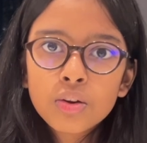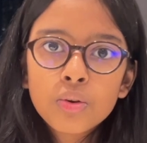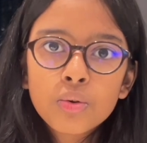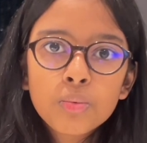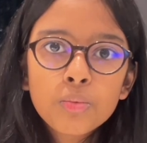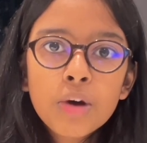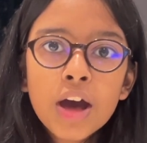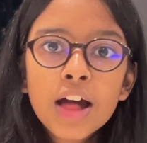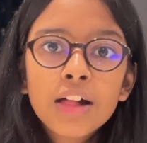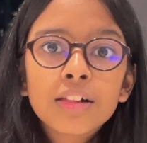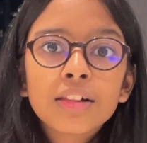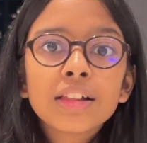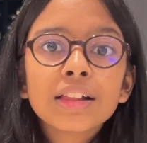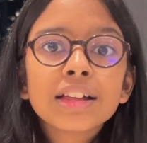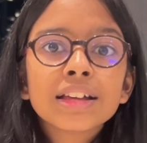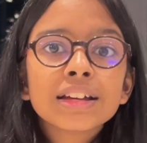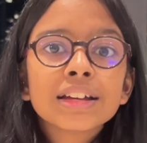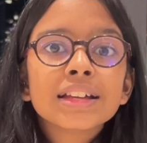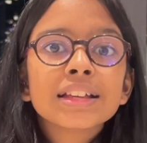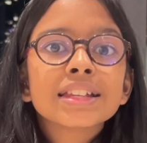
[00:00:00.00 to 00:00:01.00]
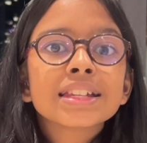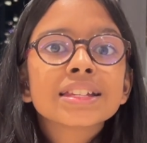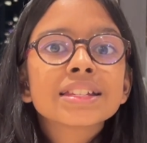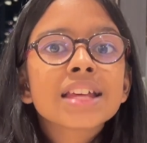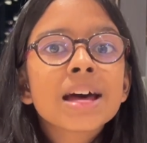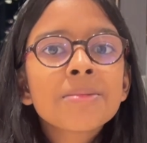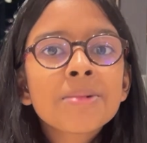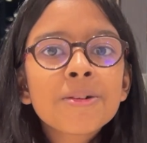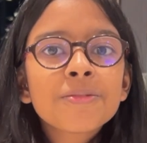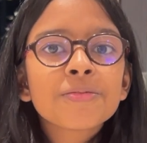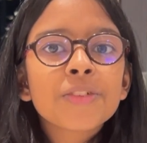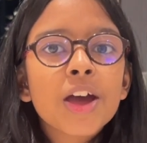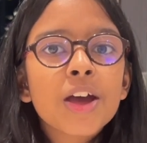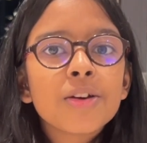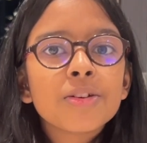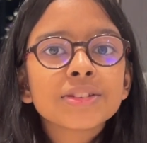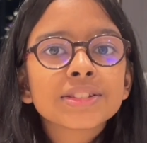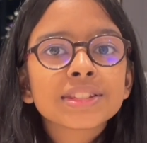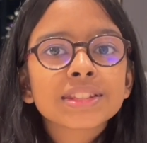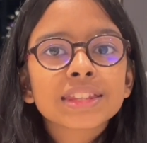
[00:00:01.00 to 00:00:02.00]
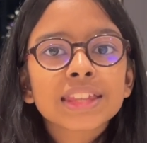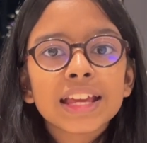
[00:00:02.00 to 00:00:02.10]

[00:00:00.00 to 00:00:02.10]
Well, some of those